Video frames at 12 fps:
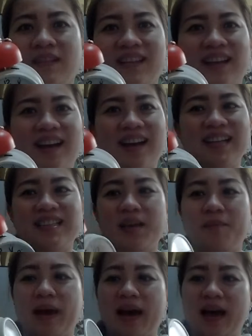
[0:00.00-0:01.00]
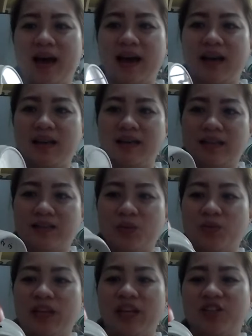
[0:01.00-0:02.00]
Lakas, diba?
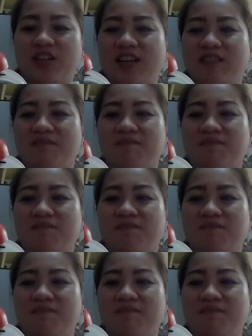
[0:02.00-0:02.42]
Tunay siya.